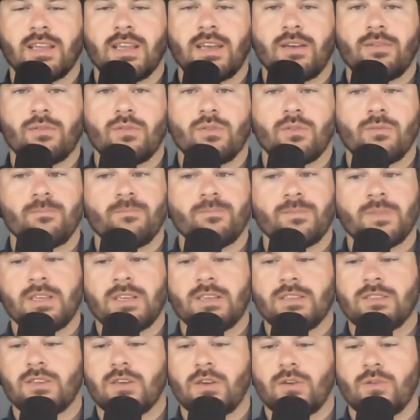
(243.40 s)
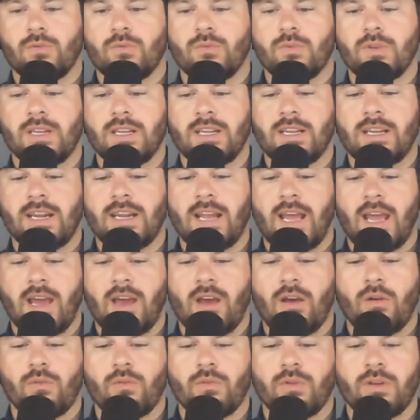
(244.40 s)
level. So
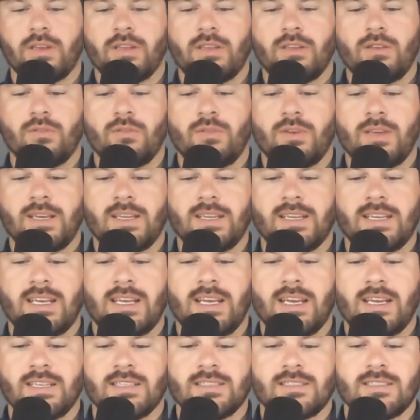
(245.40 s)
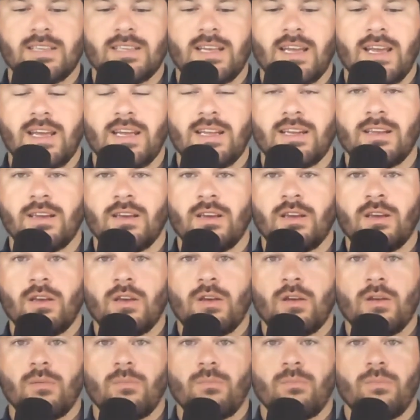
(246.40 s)
now you get Kent State
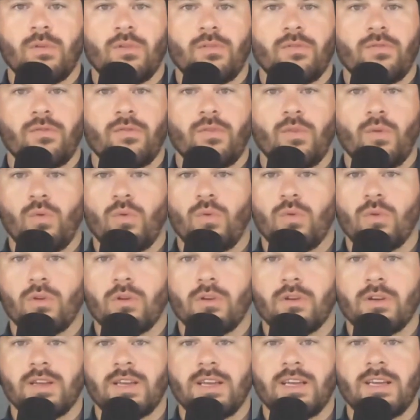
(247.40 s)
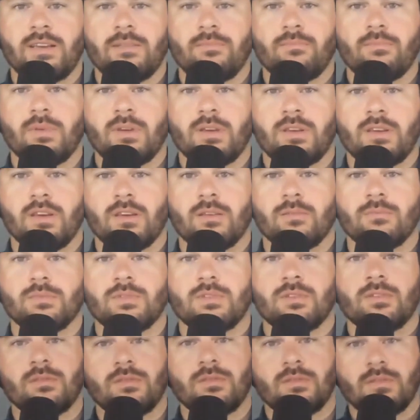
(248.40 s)
before it
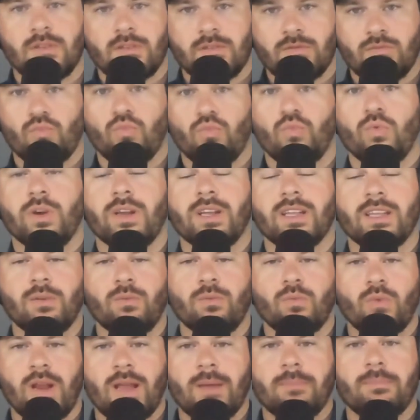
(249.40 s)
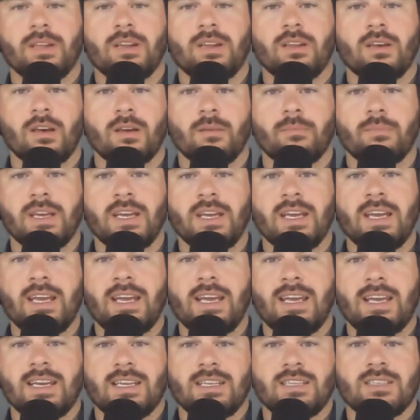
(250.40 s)
becomes really ramping up
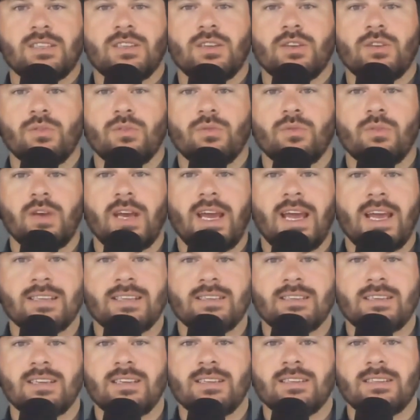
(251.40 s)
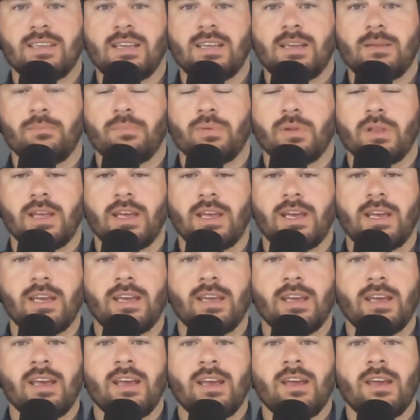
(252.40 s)
into SEC play.